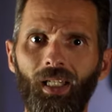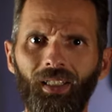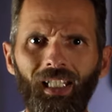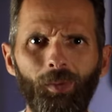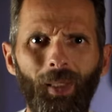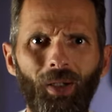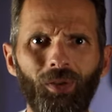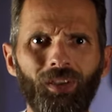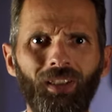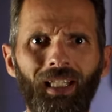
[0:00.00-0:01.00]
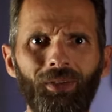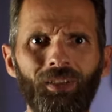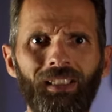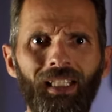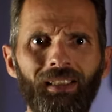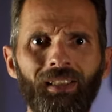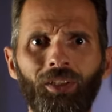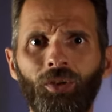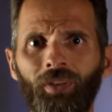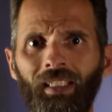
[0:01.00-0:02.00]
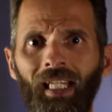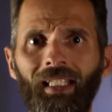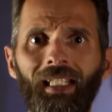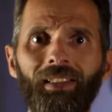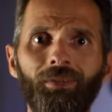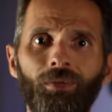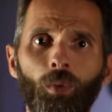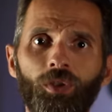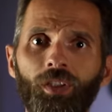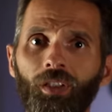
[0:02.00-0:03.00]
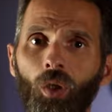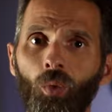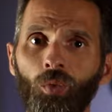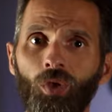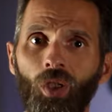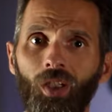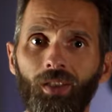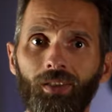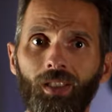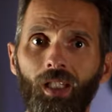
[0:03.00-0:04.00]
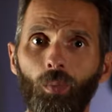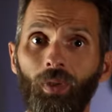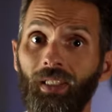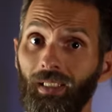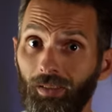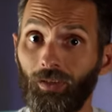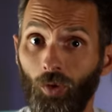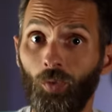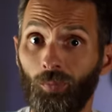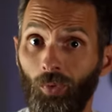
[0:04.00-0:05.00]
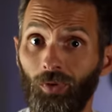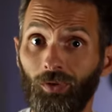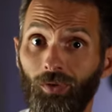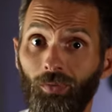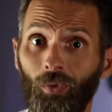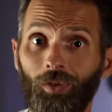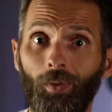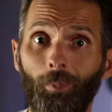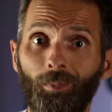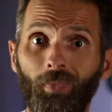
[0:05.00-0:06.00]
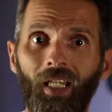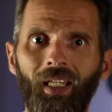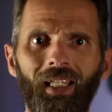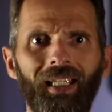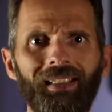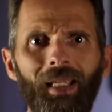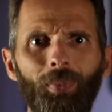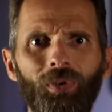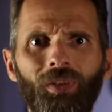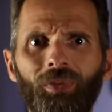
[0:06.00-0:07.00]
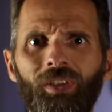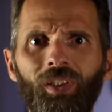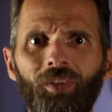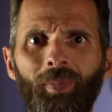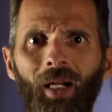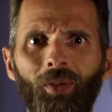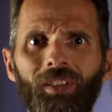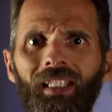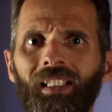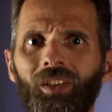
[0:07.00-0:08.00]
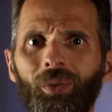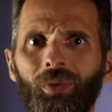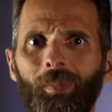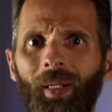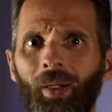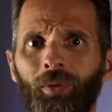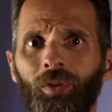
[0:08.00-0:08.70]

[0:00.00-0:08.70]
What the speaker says: These powers allow states to create and enforce their own laws, within their own borders, of course. Examples of reserved powers include the power